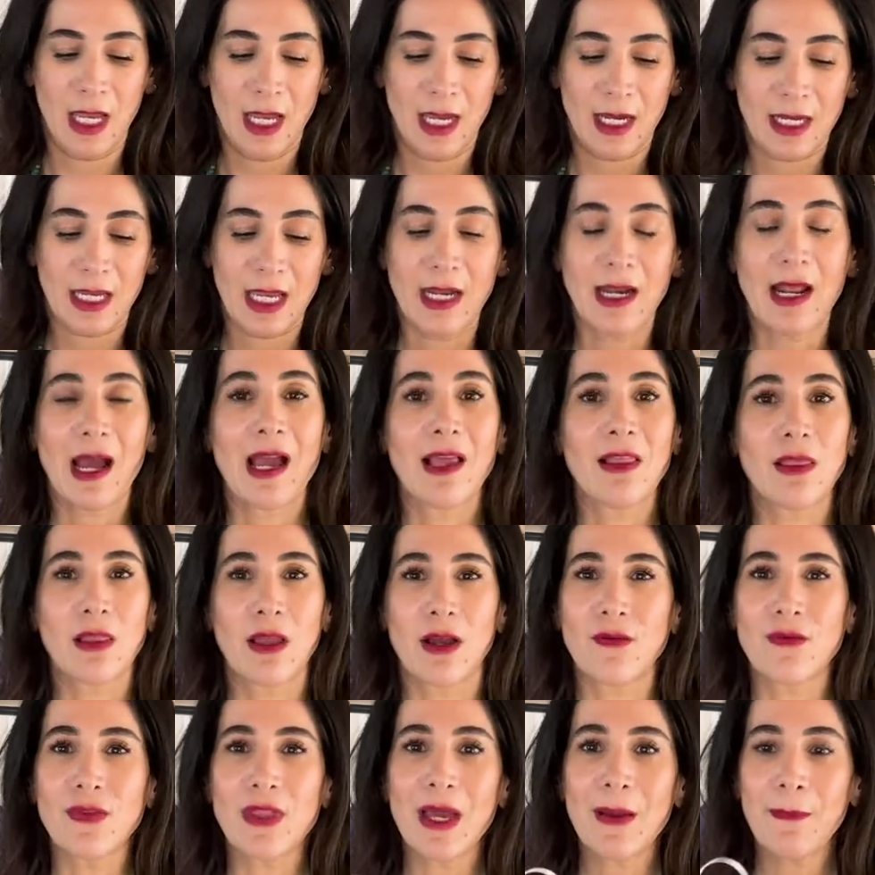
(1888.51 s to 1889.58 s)
Again, I
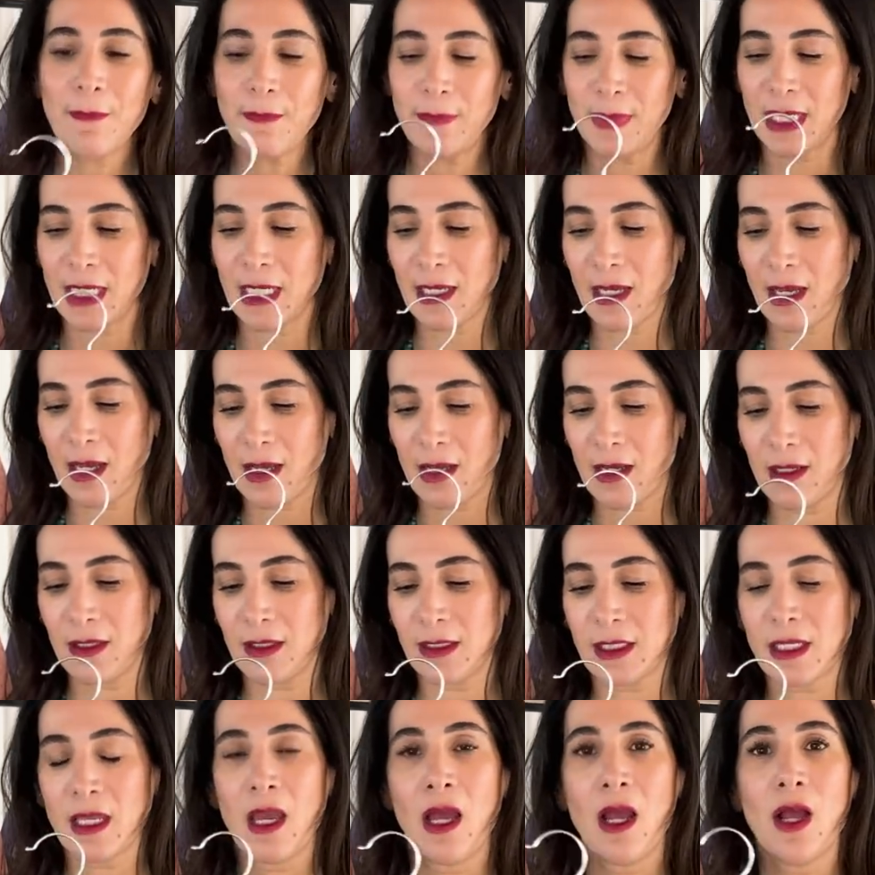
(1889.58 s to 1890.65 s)
love them
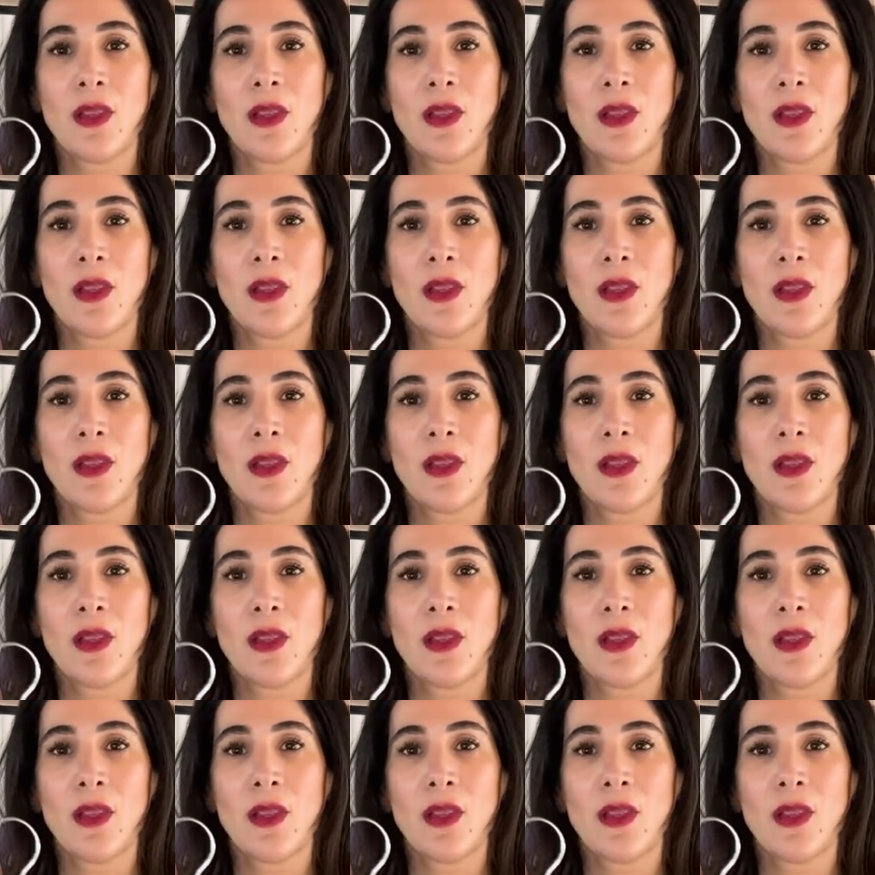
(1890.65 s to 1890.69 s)
because